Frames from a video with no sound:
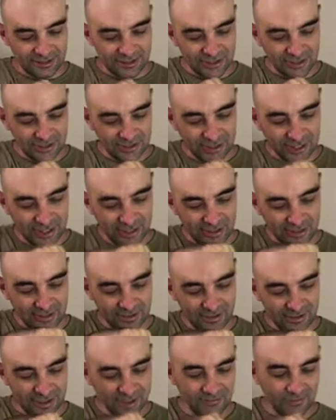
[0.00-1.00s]
So like
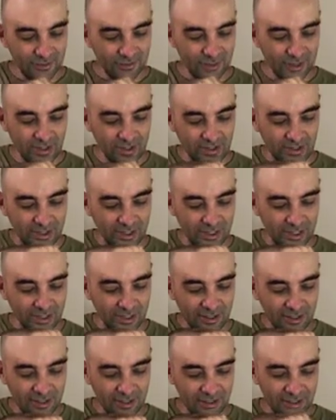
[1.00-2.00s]
even with
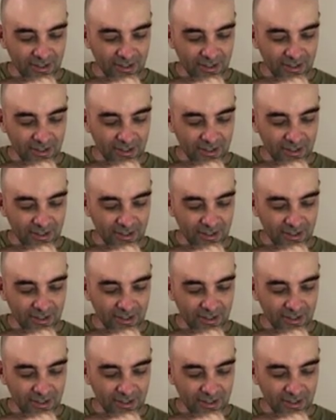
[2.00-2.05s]
the